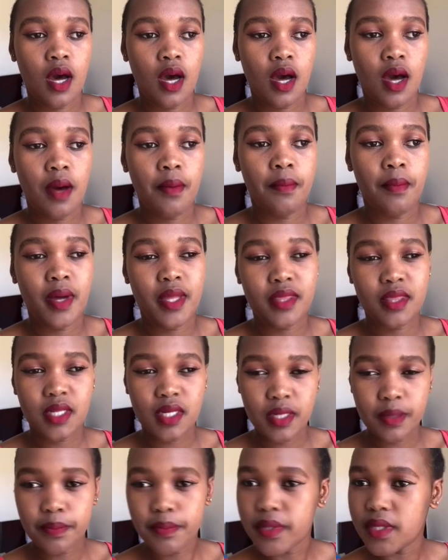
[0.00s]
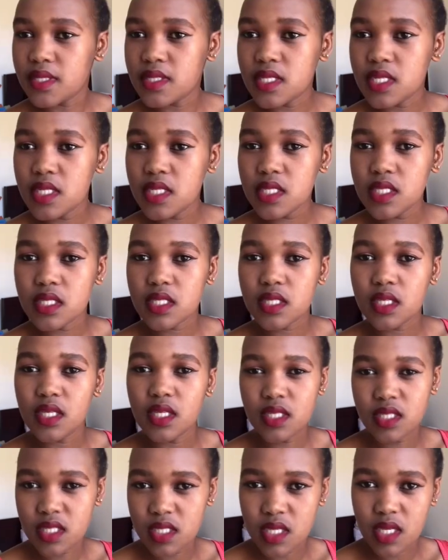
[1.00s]
a monthly basis
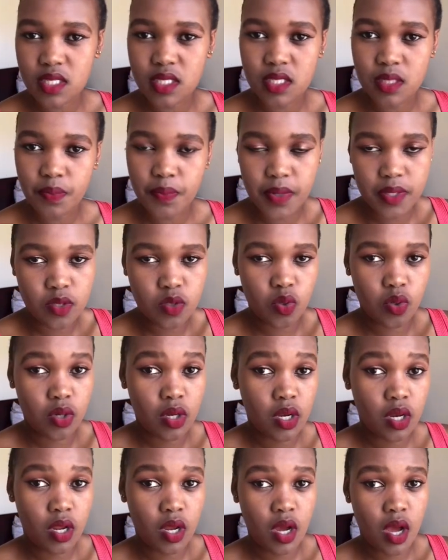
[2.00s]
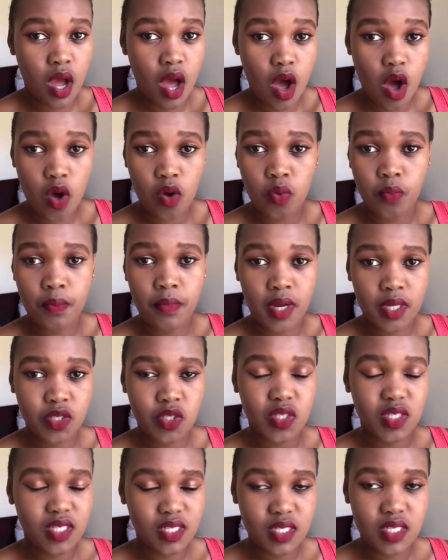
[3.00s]
it just depends on how much
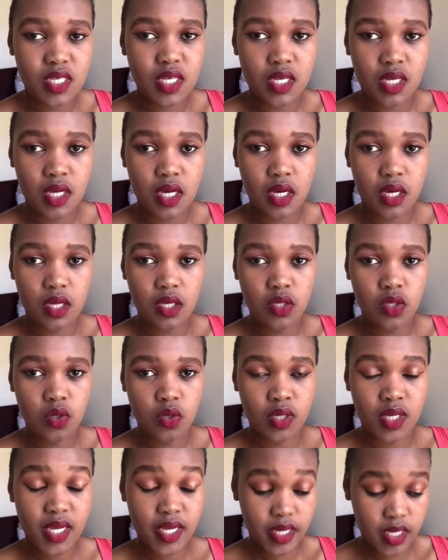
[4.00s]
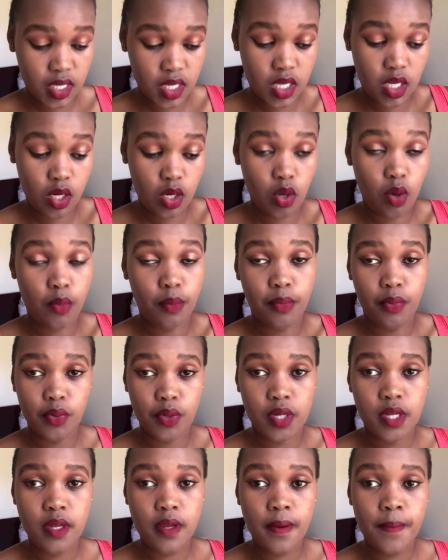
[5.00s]
intake you're getting in your
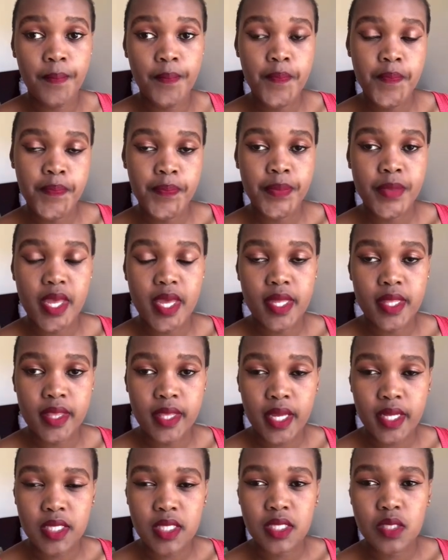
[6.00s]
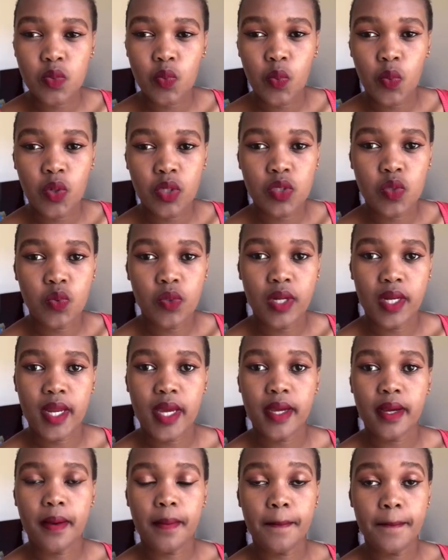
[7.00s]
body and that's what will
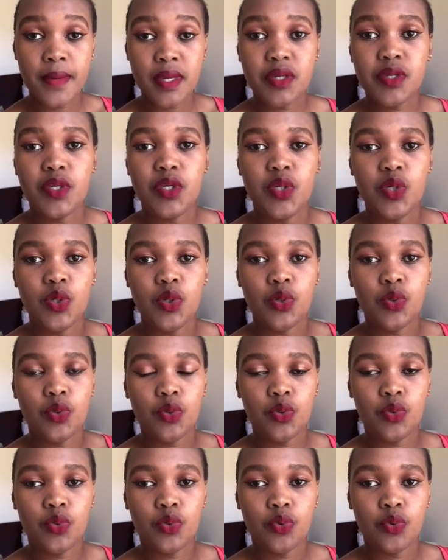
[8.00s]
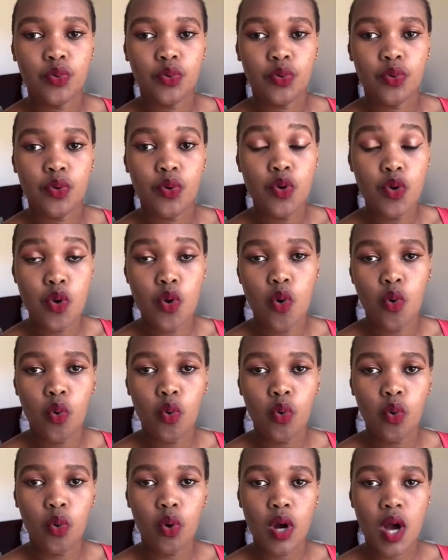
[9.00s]
like make you know
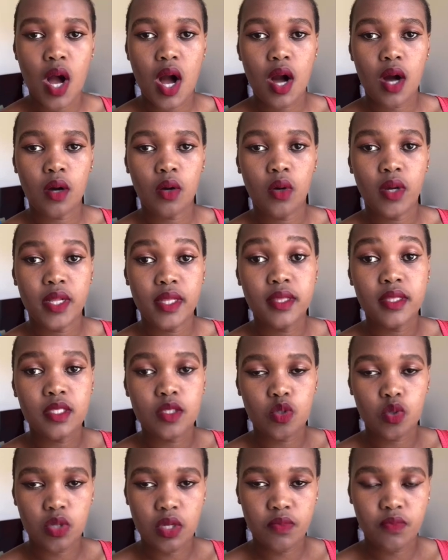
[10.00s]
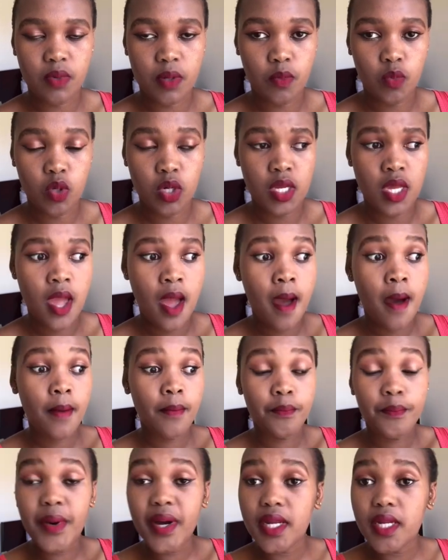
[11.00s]
how healthy to keep your body
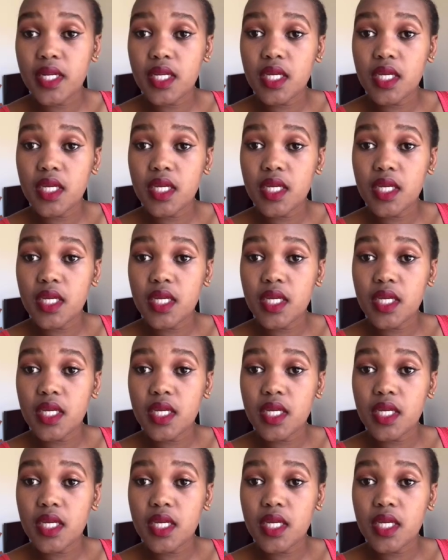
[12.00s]
but